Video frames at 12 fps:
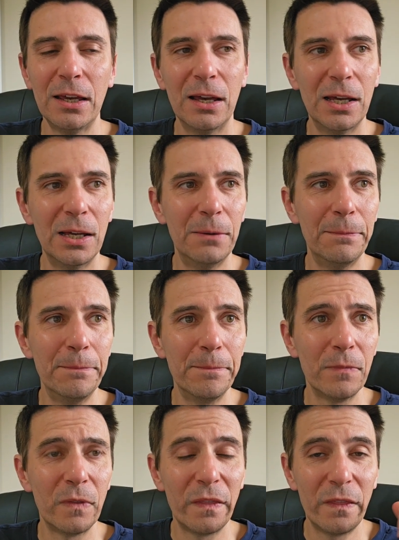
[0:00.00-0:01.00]
Now
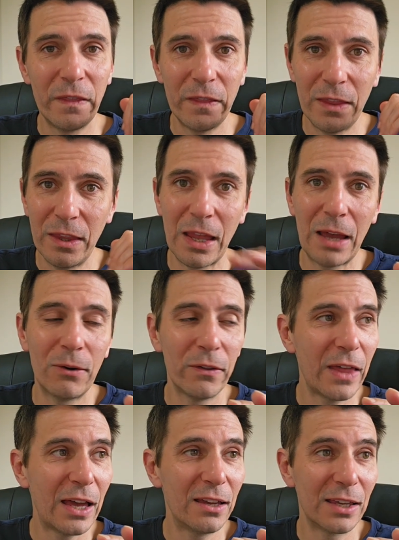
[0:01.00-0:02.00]

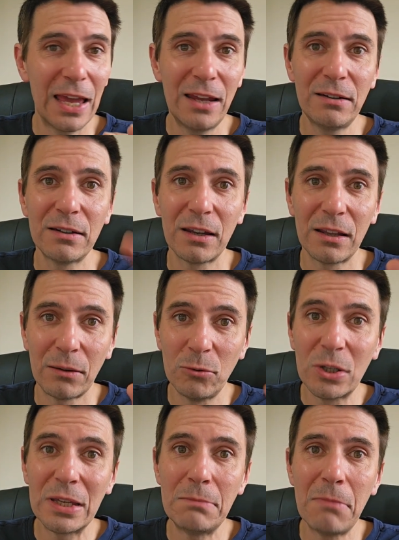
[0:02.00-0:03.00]
that again, I'm
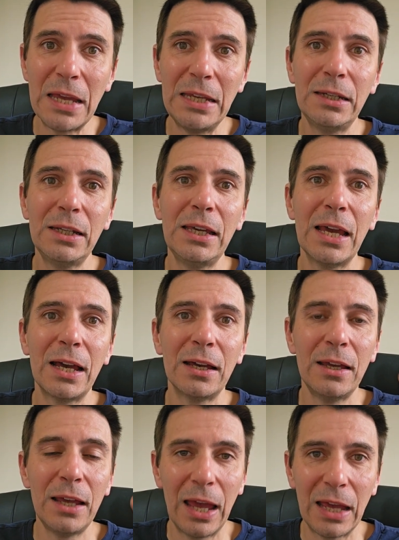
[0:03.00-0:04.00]
looking mainly
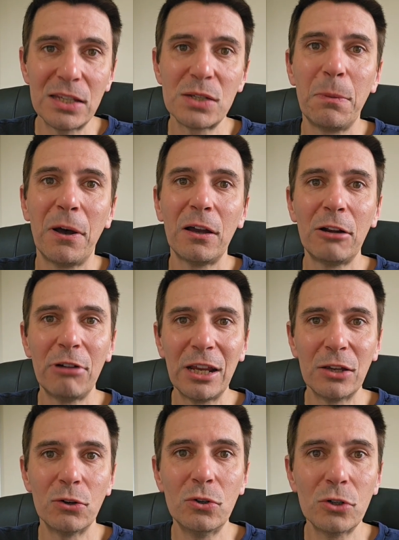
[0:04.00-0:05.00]
at
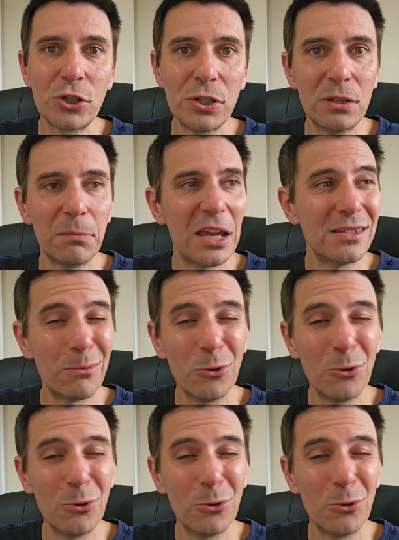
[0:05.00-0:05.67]
expiring and auction domains.